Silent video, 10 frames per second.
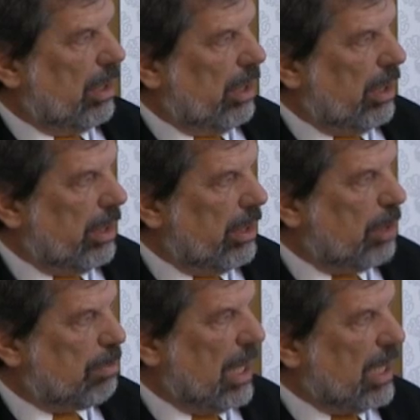in the
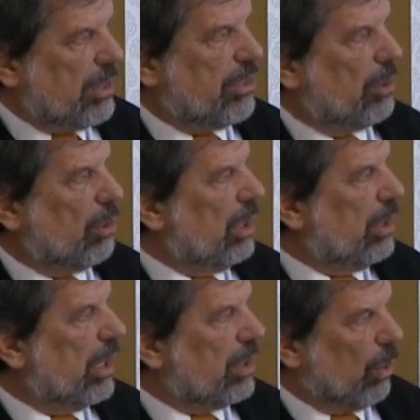blood in
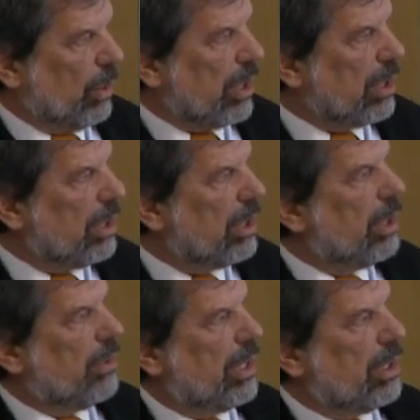that organ,
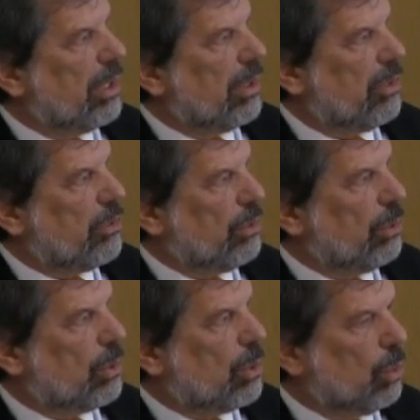then the
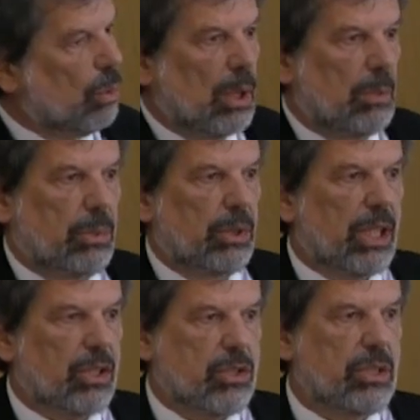CO2
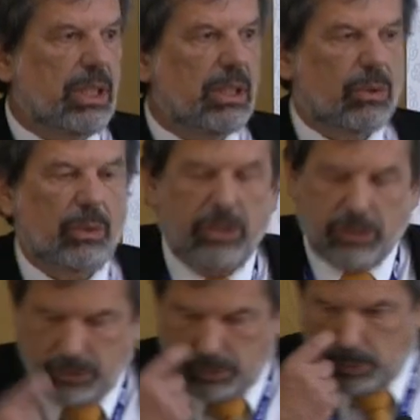production
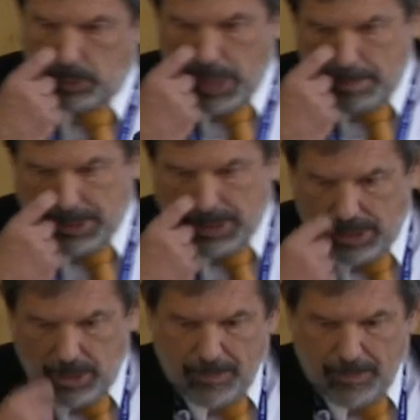increases rapidly.